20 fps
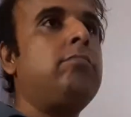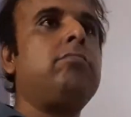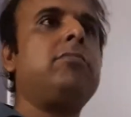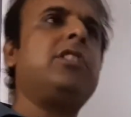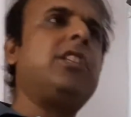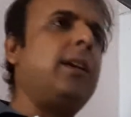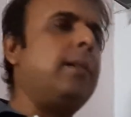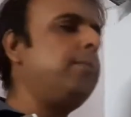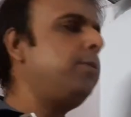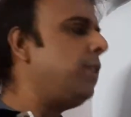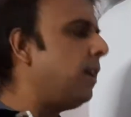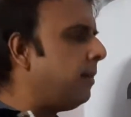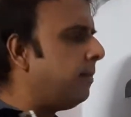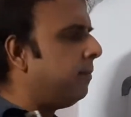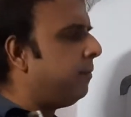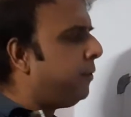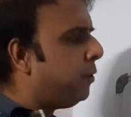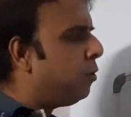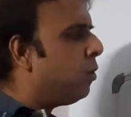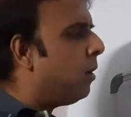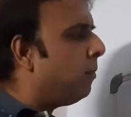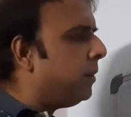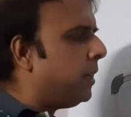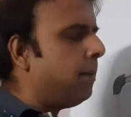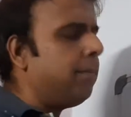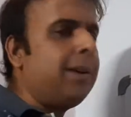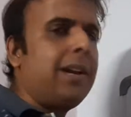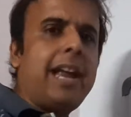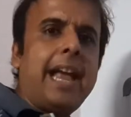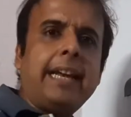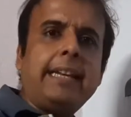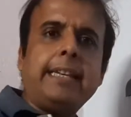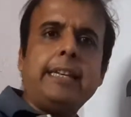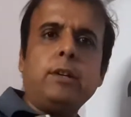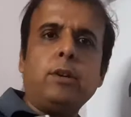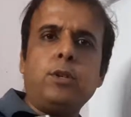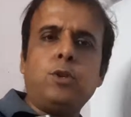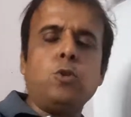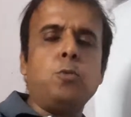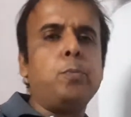Few of them are acting
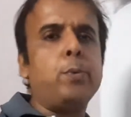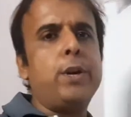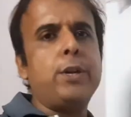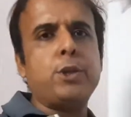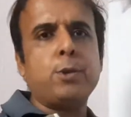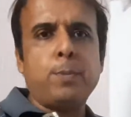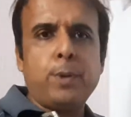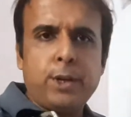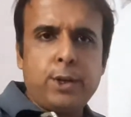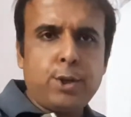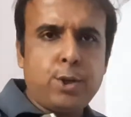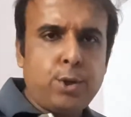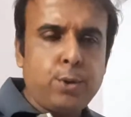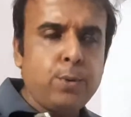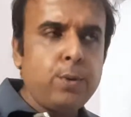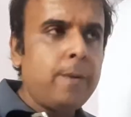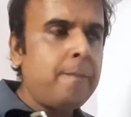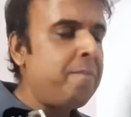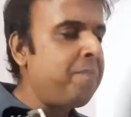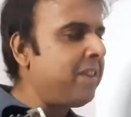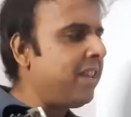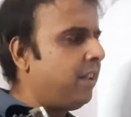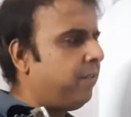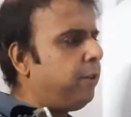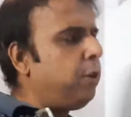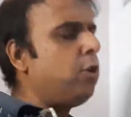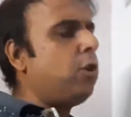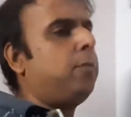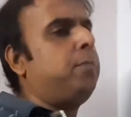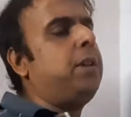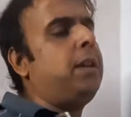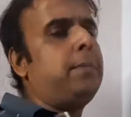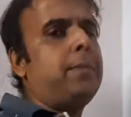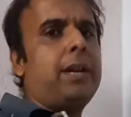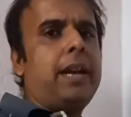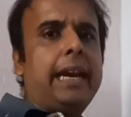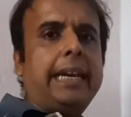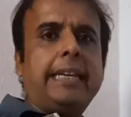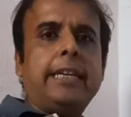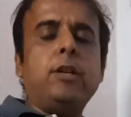on topoisomerase 2, few of them are
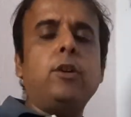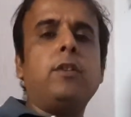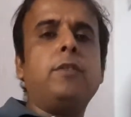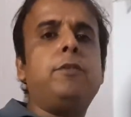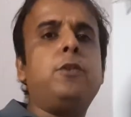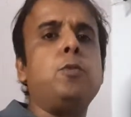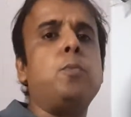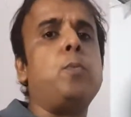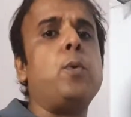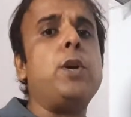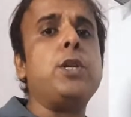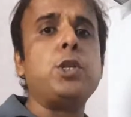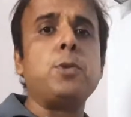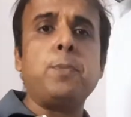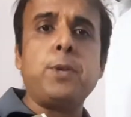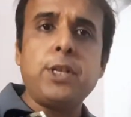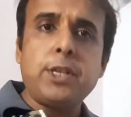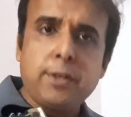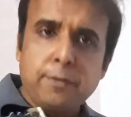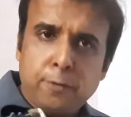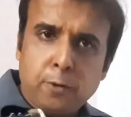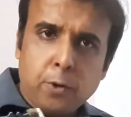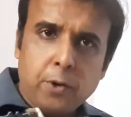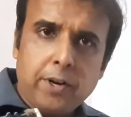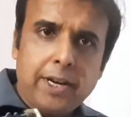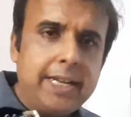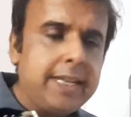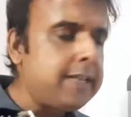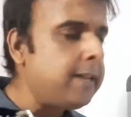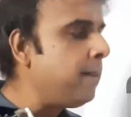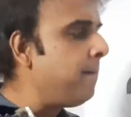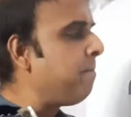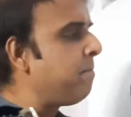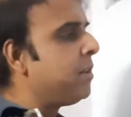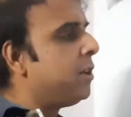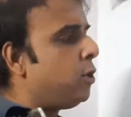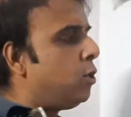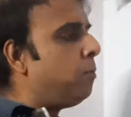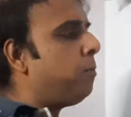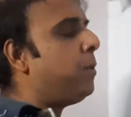acting on topoisomerase 4, right?
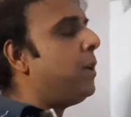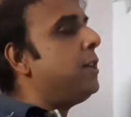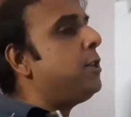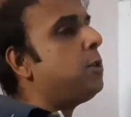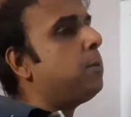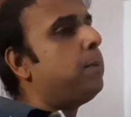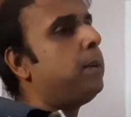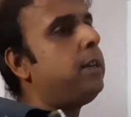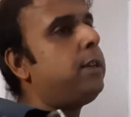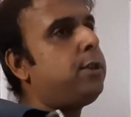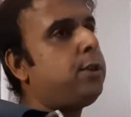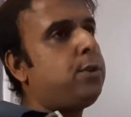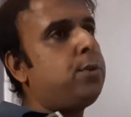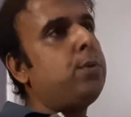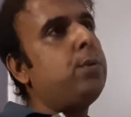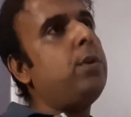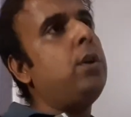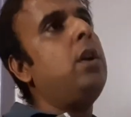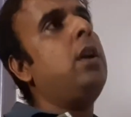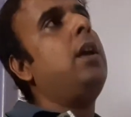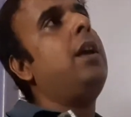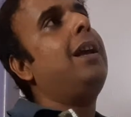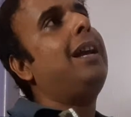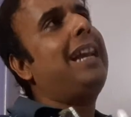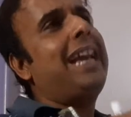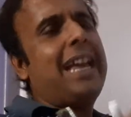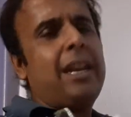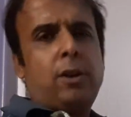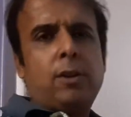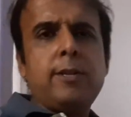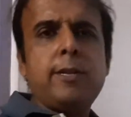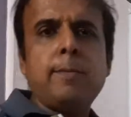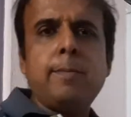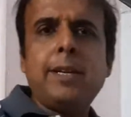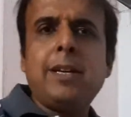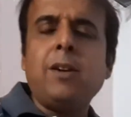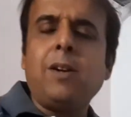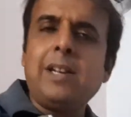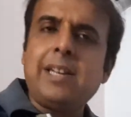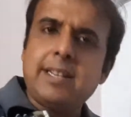Topoisomerase 2 can also be
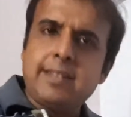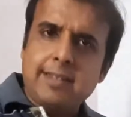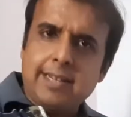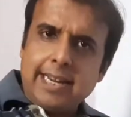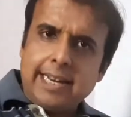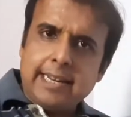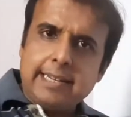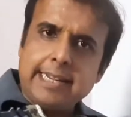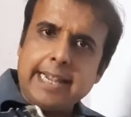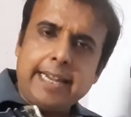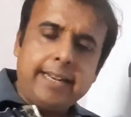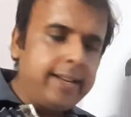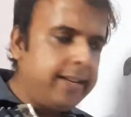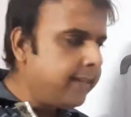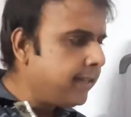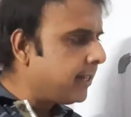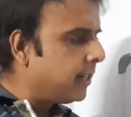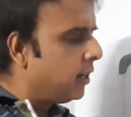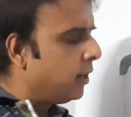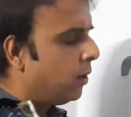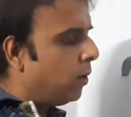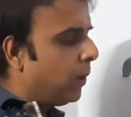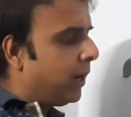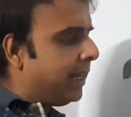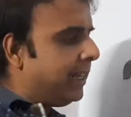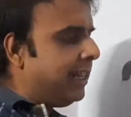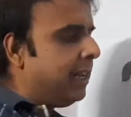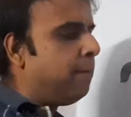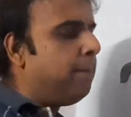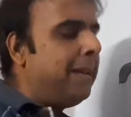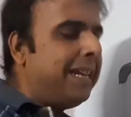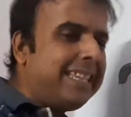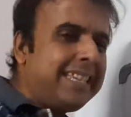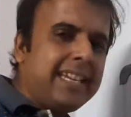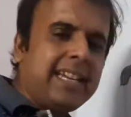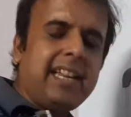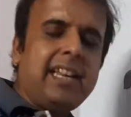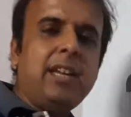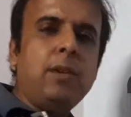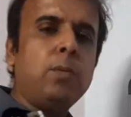called as DNA gyrase. Okay, they are
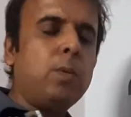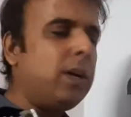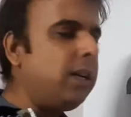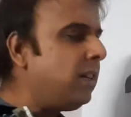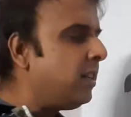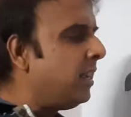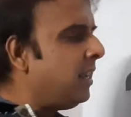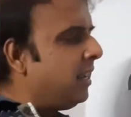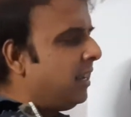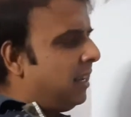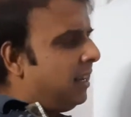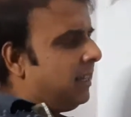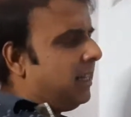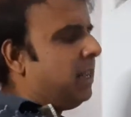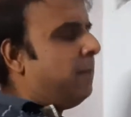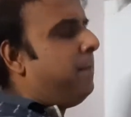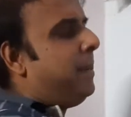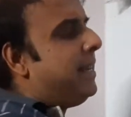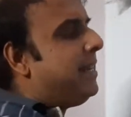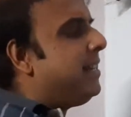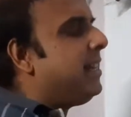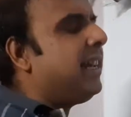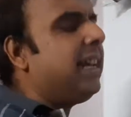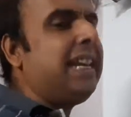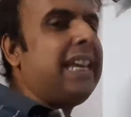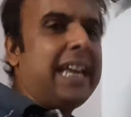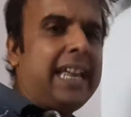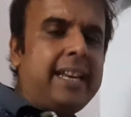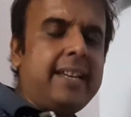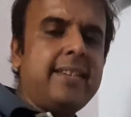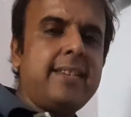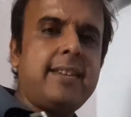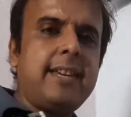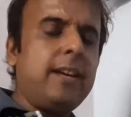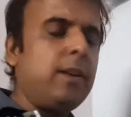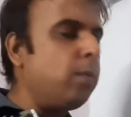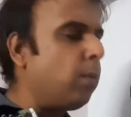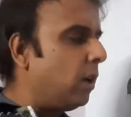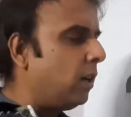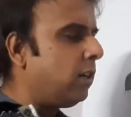basically what? They are basically
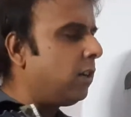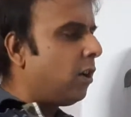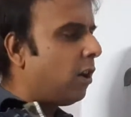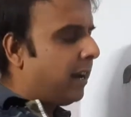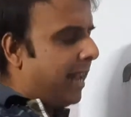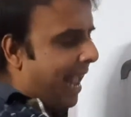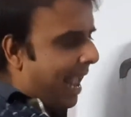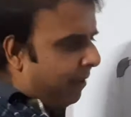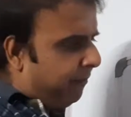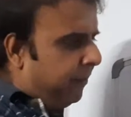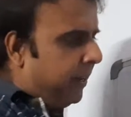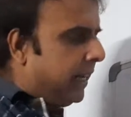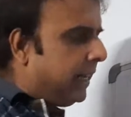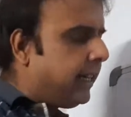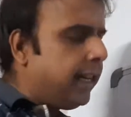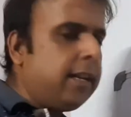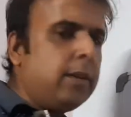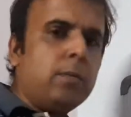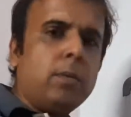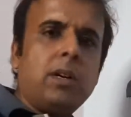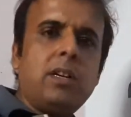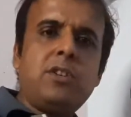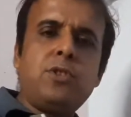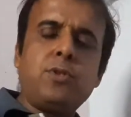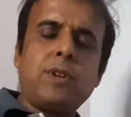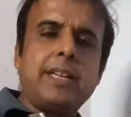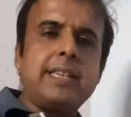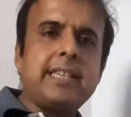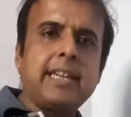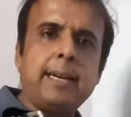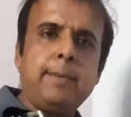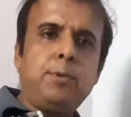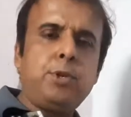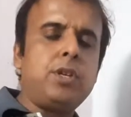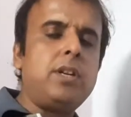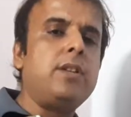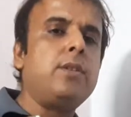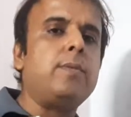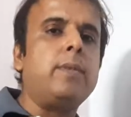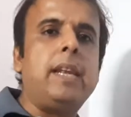arresting what or affecting what? Transcription
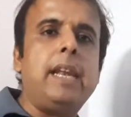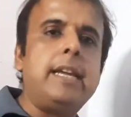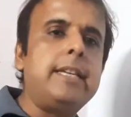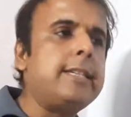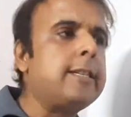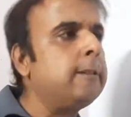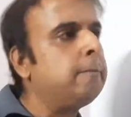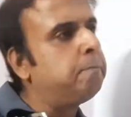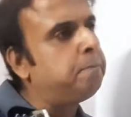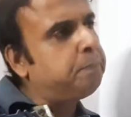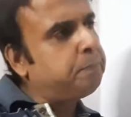as well as